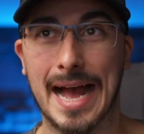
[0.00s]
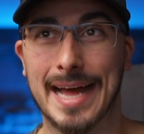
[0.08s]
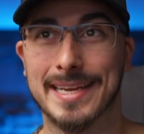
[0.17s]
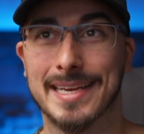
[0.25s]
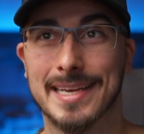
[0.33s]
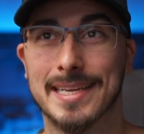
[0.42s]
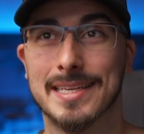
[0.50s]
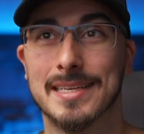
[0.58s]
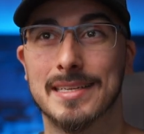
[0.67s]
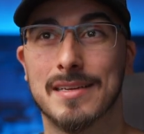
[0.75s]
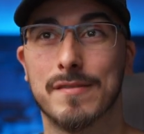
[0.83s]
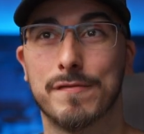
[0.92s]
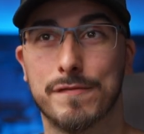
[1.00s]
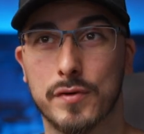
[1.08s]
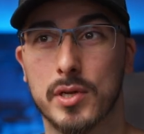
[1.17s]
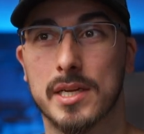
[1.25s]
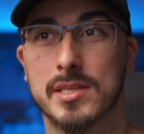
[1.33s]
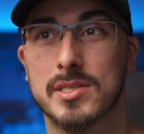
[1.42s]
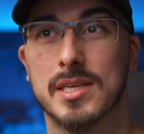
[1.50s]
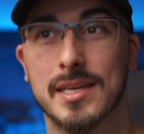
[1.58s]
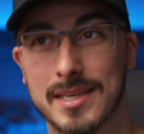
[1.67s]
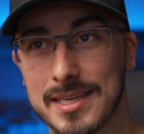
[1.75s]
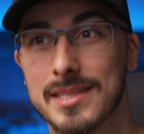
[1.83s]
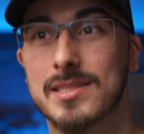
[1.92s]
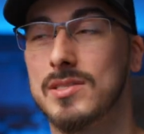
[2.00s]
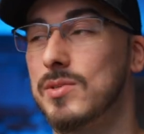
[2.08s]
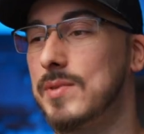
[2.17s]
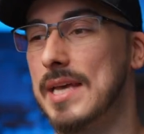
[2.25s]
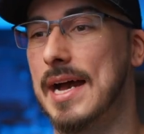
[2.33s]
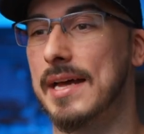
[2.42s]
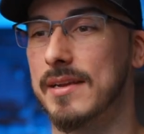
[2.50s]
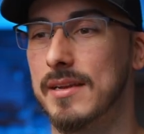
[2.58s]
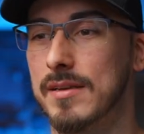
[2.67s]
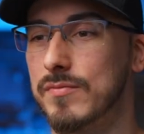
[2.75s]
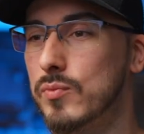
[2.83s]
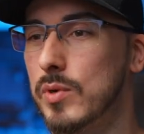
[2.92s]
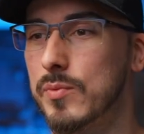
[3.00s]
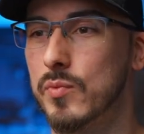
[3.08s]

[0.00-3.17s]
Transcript: add in footage into that if we